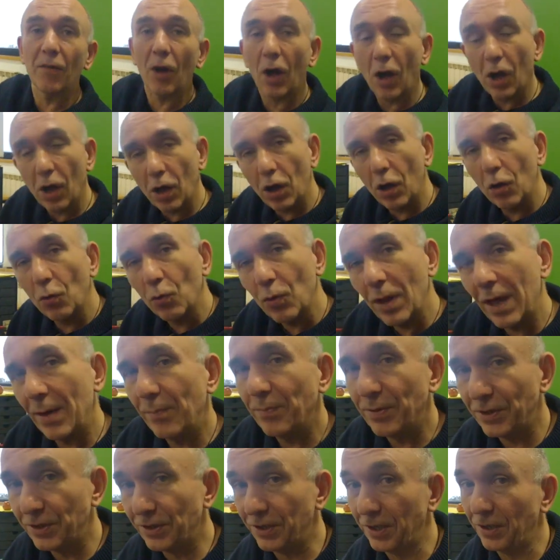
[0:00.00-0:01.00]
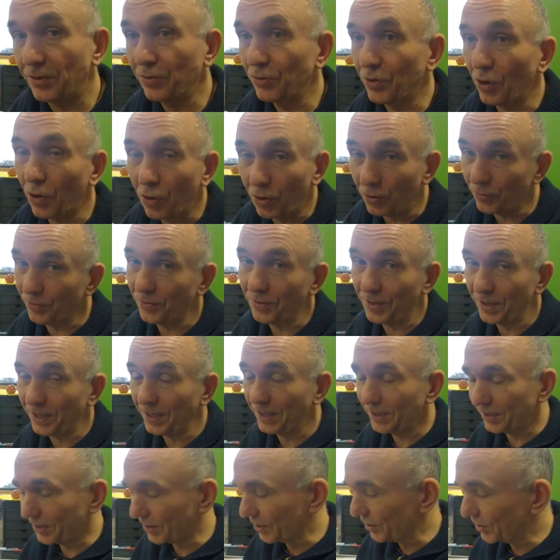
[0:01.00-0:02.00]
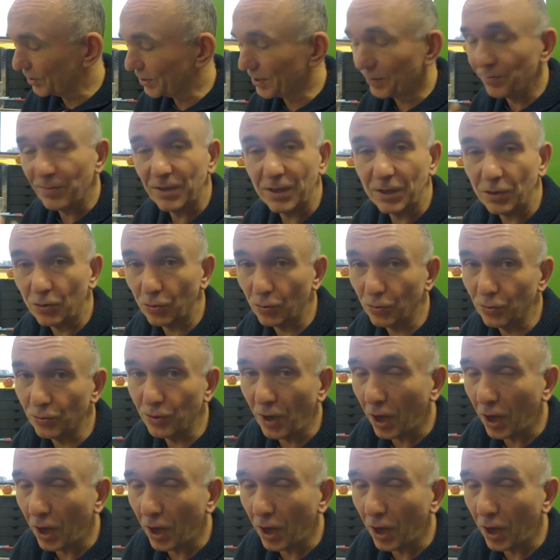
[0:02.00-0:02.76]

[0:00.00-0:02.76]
whole episode on this, something called